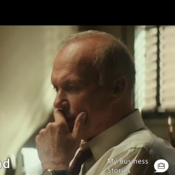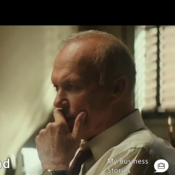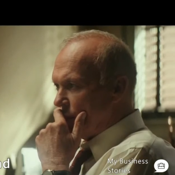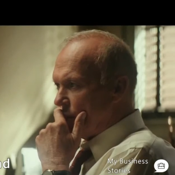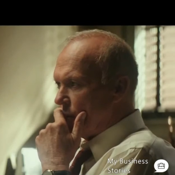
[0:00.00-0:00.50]

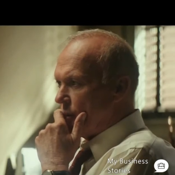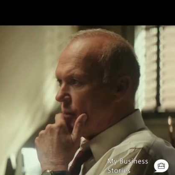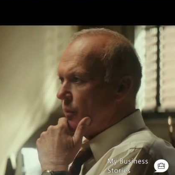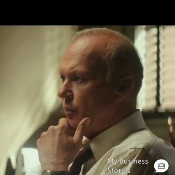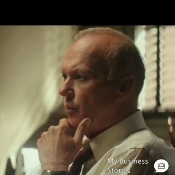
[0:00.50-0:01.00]

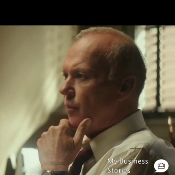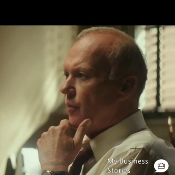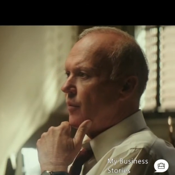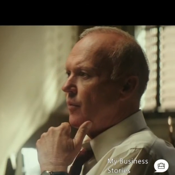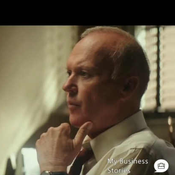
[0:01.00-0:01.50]

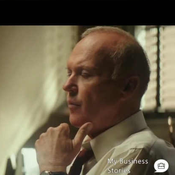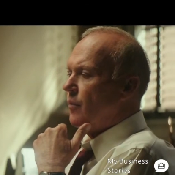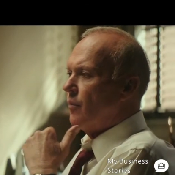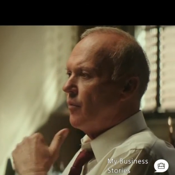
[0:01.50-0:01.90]
No one is speaking in this clip.